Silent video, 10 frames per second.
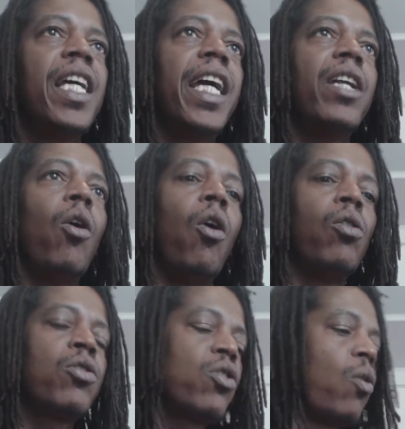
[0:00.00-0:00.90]
It
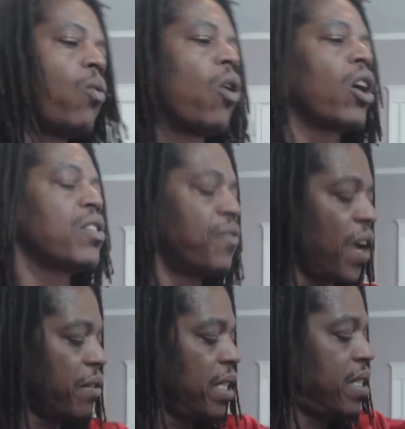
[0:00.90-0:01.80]
also works
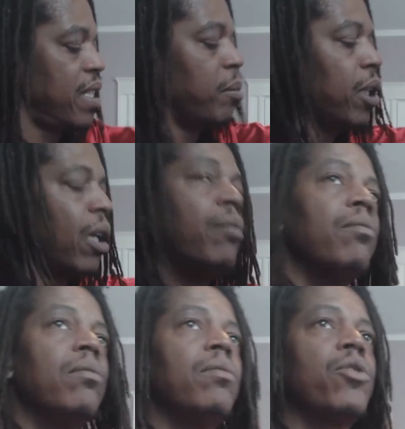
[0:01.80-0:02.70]
very similar
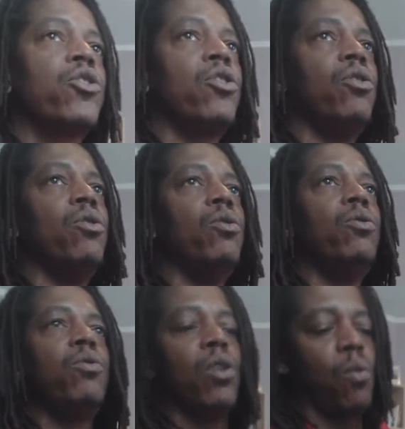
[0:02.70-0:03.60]

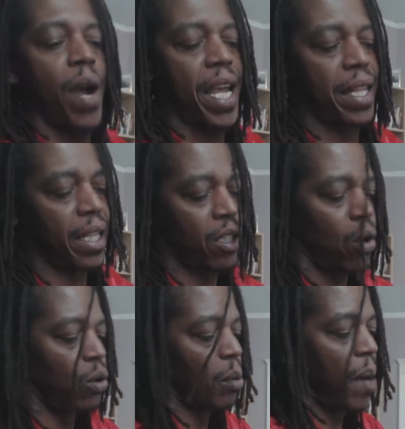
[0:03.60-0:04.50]
to the way that
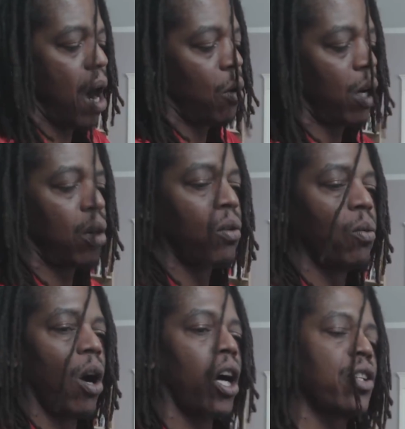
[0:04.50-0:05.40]
solar power
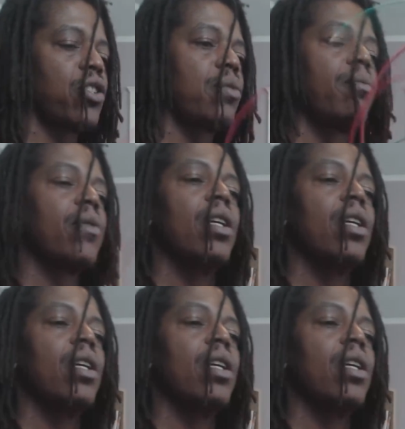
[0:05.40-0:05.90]
works.